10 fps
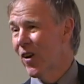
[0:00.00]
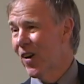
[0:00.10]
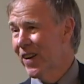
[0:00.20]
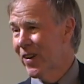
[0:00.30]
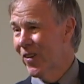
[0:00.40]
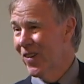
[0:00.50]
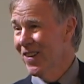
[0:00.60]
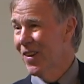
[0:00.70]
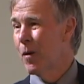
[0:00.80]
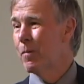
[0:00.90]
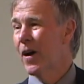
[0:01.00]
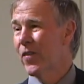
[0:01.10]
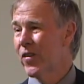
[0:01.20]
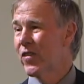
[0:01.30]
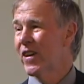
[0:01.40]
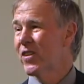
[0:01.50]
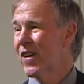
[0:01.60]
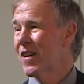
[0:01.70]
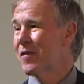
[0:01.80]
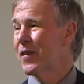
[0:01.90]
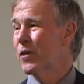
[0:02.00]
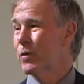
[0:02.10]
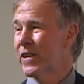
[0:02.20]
article about the saturated fat,